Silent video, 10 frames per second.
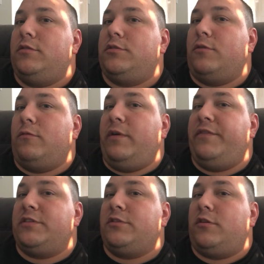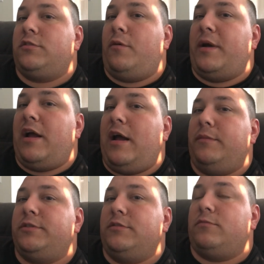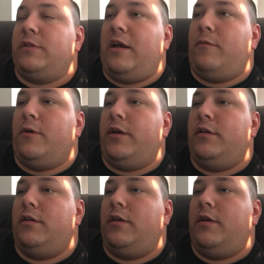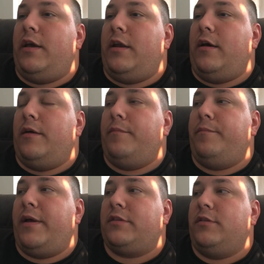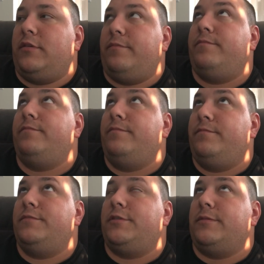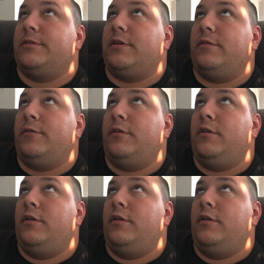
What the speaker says: so we've exhausted all my options. Now what? And back to the suicide one.